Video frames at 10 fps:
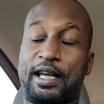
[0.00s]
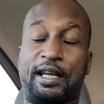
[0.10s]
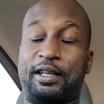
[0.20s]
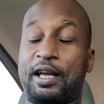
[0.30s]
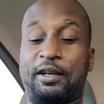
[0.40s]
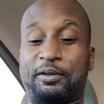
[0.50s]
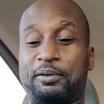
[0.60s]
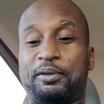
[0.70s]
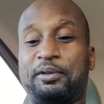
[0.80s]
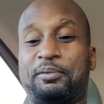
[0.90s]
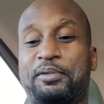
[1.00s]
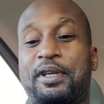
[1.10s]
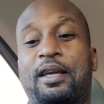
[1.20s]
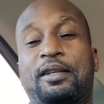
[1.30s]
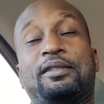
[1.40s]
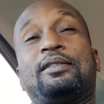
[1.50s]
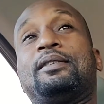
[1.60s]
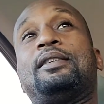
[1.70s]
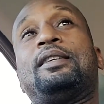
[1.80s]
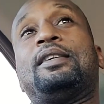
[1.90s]
I, I don't know. I'm saying,
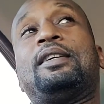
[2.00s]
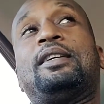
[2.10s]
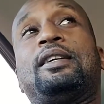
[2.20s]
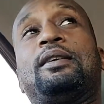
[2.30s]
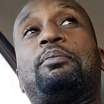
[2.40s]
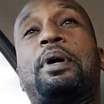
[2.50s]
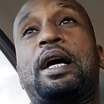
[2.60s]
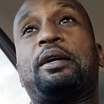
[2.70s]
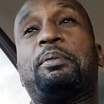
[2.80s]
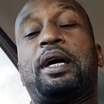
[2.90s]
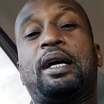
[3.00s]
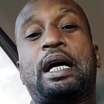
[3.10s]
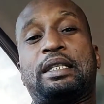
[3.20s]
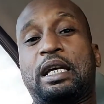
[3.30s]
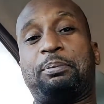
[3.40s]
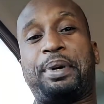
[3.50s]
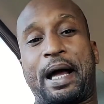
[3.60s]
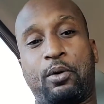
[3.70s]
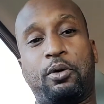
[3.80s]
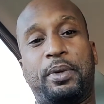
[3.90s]
Mike, man, got that
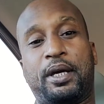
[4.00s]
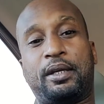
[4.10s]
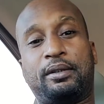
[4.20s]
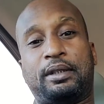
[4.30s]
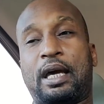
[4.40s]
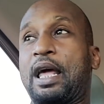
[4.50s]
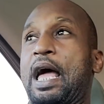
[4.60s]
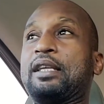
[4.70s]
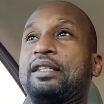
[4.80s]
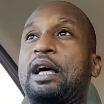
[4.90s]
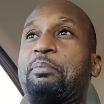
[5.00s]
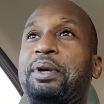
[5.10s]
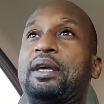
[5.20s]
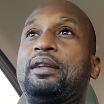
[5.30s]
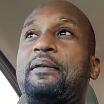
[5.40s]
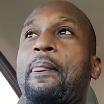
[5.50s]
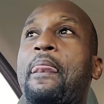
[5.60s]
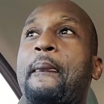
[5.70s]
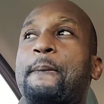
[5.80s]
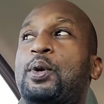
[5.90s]
power, man. That has not been,
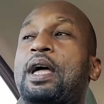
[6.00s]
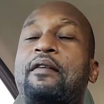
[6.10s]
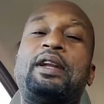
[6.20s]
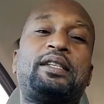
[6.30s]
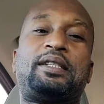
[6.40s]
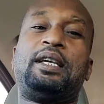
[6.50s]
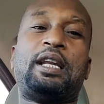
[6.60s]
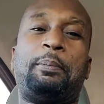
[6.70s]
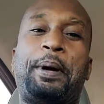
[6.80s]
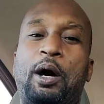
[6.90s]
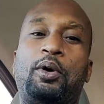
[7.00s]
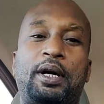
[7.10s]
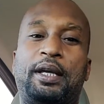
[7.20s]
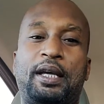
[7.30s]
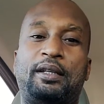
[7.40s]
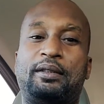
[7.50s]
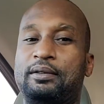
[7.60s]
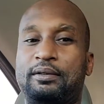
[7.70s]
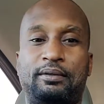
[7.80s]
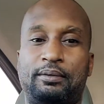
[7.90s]
we have not seen that power again
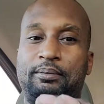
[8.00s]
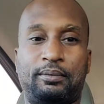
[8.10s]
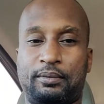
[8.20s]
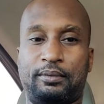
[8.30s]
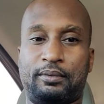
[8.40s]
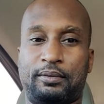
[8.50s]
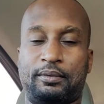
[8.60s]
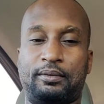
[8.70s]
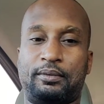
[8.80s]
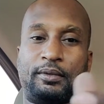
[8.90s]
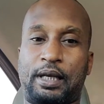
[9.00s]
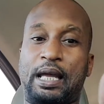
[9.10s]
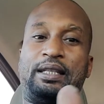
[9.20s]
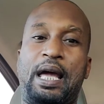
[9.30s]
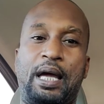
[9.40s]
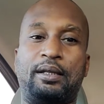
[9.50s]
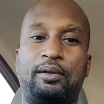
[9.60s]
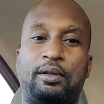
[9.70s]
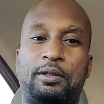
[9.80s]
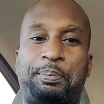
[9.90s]
like that.
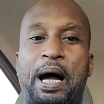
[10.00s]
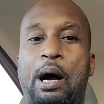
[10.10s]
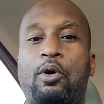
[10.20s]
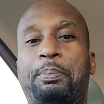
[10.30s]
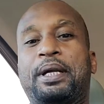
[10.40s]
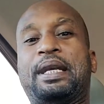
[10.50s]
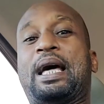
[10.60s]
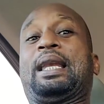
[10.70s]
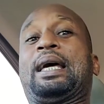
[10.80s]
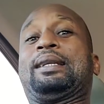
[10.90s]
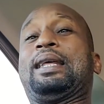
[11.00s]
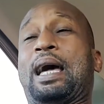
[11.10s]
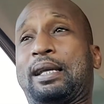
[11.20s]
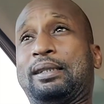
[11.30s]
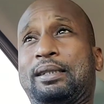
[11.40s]
It's power, but not like that.